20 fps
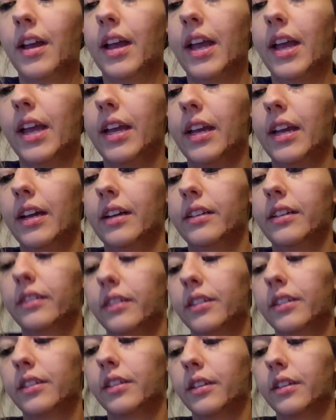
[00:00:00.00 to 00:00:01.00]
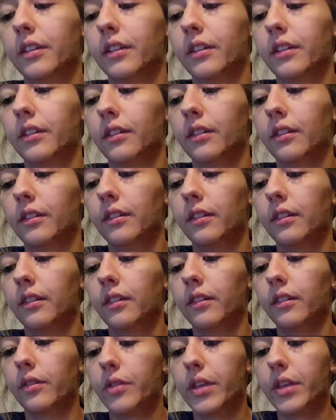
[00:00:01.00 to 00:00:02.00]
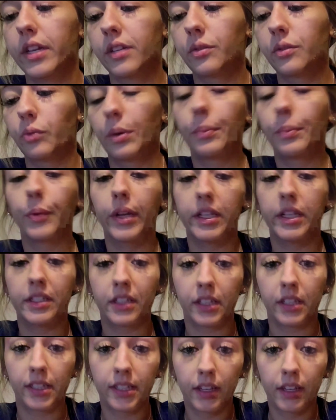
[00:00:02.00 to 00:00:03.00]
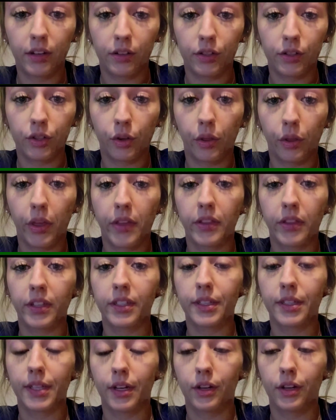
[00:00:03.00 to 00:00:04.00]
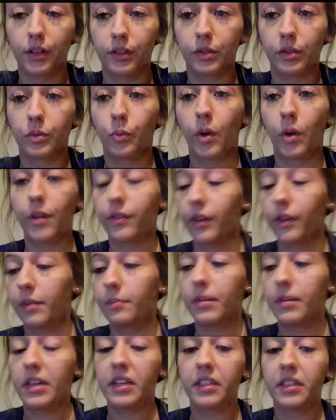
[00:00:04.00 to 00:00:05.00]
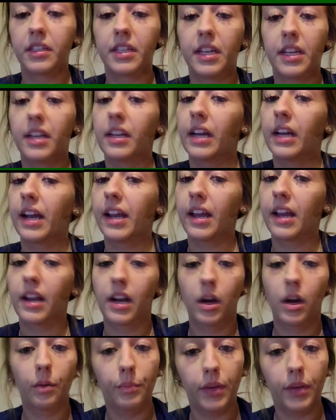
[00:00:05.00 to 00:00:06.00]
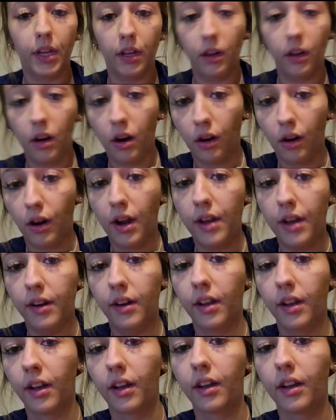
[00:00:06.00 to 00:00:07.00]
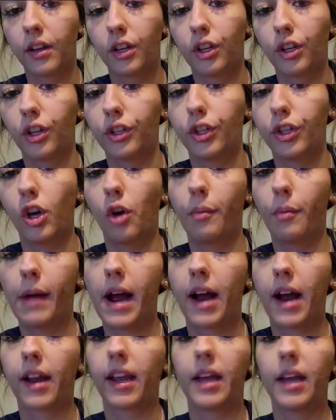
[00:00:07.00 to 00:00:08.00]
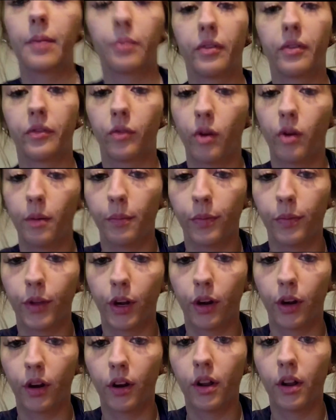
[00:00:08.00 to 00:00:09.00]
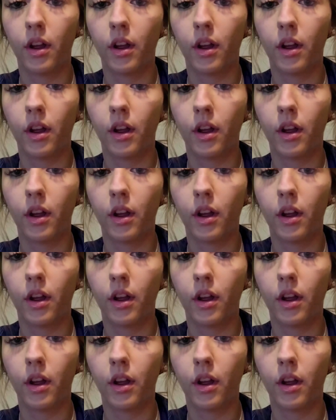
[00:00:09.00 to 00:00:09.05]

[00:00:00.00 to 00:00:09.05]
And this replaced the sitters so that the sitters, whether it be a CNA, an LPN, RN, could go back and perform their